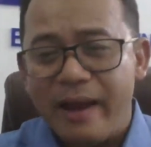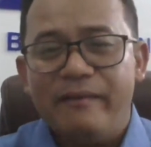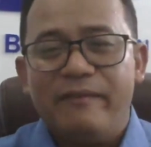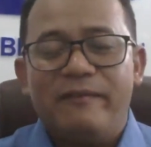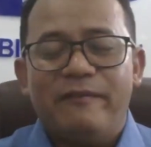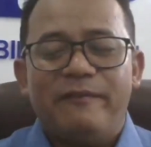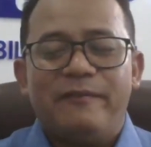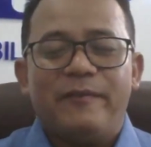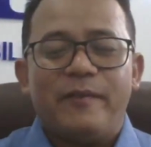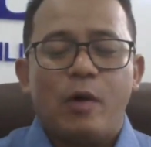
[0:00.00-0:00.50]

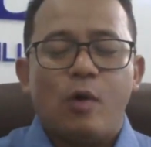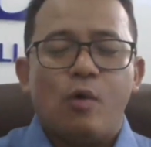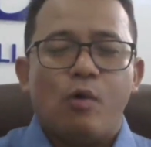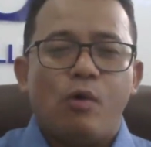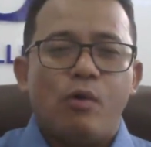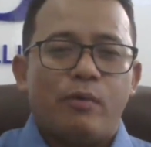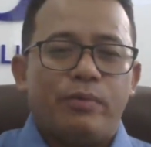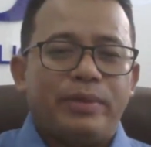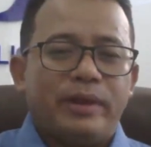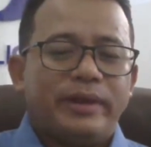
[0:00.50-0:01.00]
on the
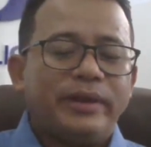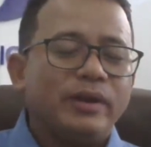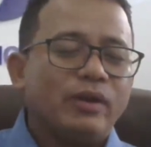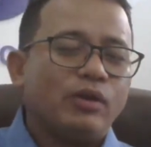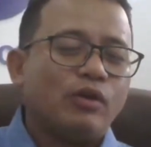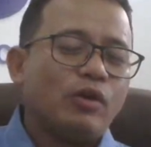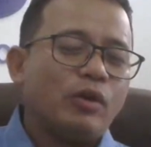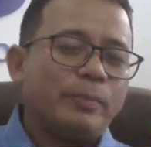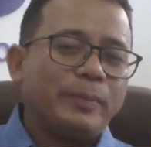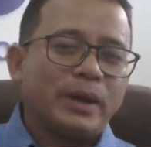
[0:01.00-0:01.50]
air or
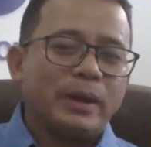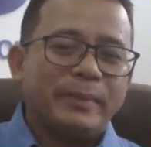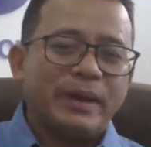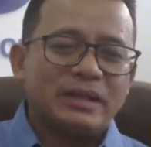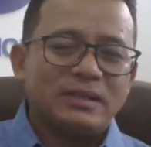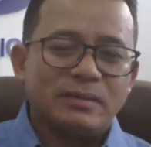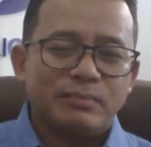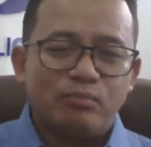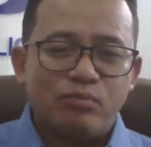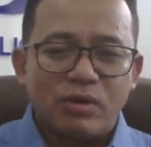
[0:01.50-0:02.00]
becoming as a
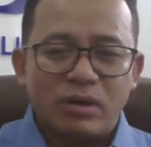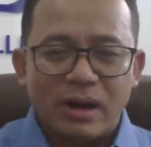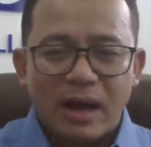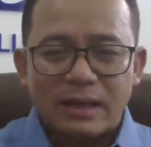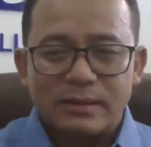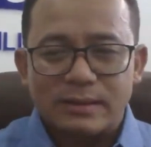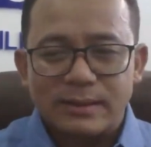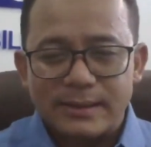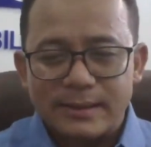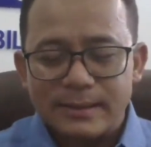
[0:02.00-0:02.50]

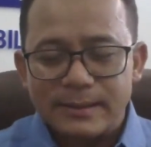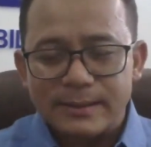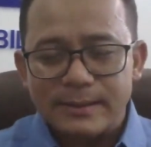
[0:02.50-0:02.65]
broadcasters.